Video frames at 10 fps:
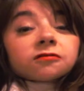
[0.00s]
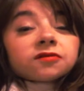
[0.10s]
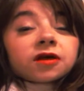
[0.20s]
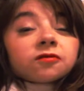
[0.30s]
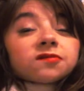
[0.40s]

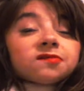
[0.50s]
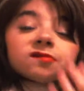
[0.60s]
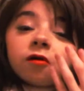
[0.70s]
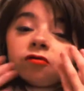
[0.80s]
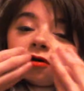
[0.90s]
they look
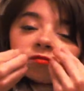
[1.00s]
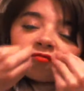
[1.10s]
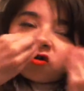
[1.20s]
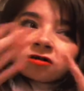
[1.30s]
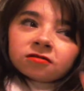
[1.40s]
so
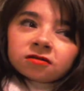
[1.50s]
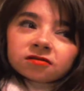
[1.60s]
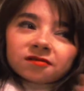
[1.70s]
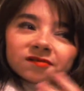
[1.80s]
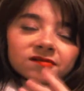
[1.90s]
good.
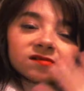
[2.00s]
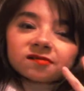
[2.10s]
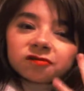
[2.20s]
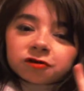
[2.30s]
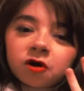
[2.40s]
The
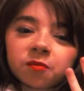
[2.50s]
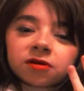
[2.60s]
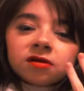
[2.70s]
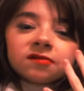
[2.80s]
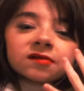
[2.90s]
season 3
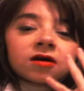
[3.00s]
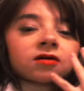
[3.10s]
OPs,